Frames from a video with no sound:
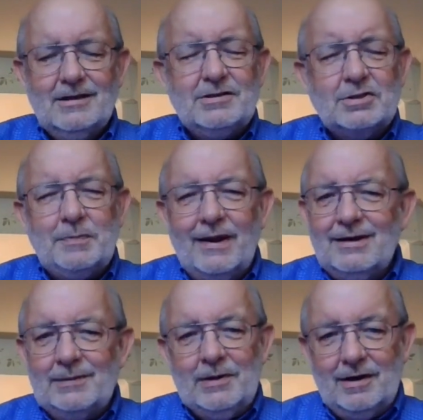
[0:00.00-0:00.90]
Does this
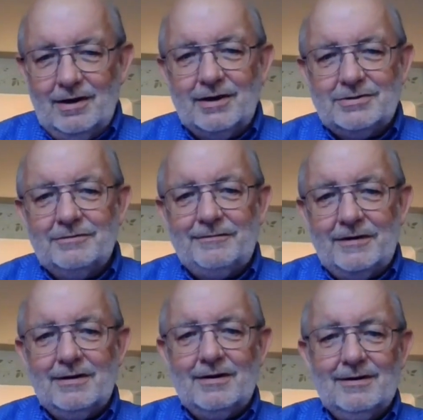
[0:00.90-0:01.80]
pandemic cause you
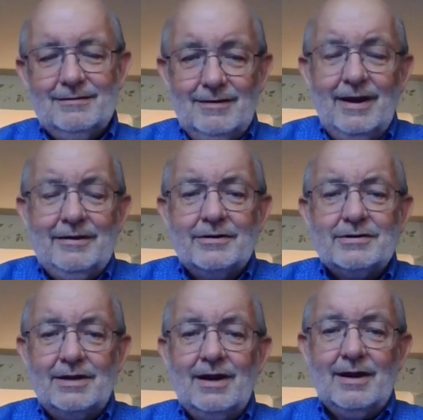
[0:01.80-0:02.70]
fear? I
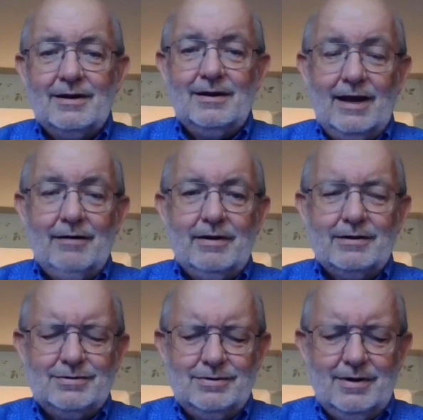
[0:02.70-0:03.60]
understand how
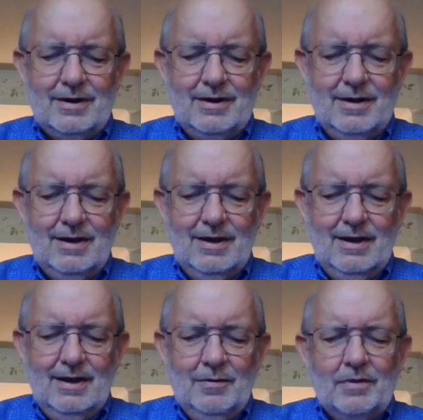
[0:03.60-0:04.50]
it should.
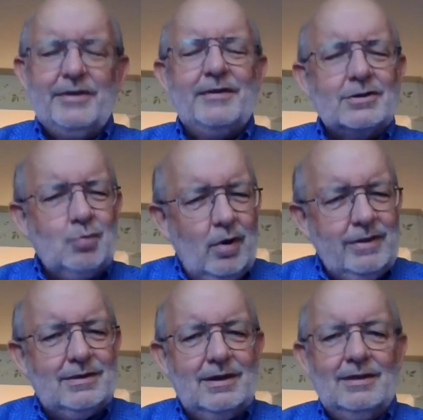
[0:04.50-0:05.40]
Well, then there's
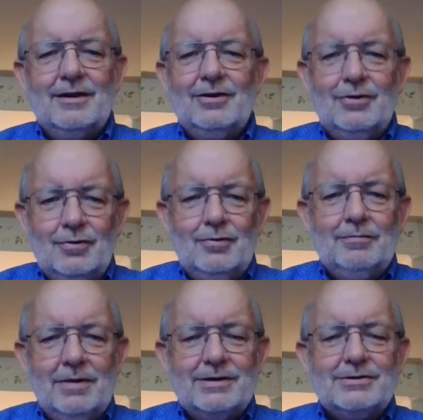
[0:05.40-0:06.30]
one thing that you
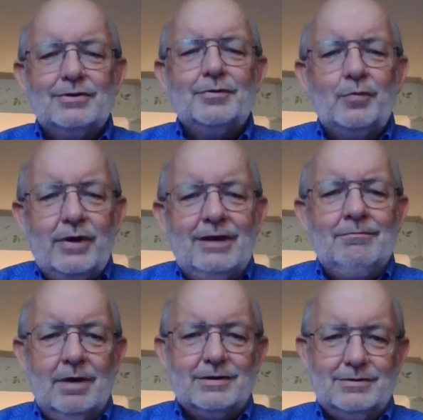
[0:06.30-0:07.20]
must do, we
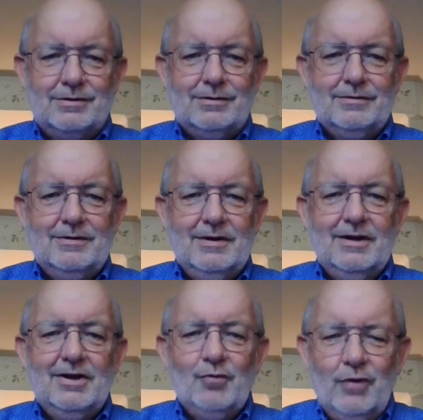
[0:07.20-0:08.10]
must do.
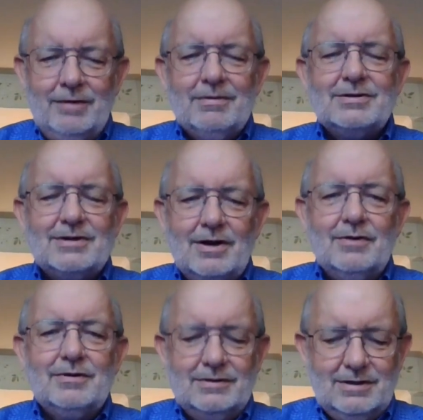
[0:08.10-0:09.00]
We must
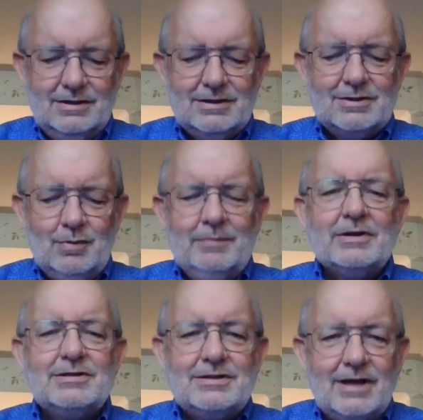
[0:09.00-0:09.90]
go to Jesus. We
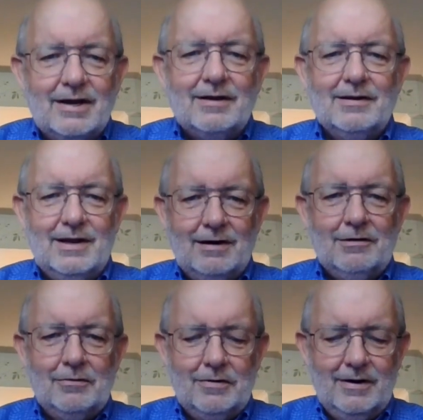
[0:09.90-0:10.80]
must tell our
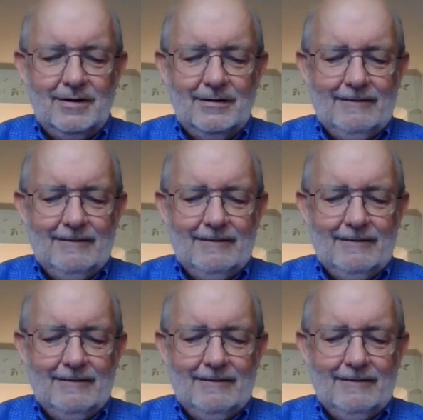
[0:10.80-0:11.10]
Lord.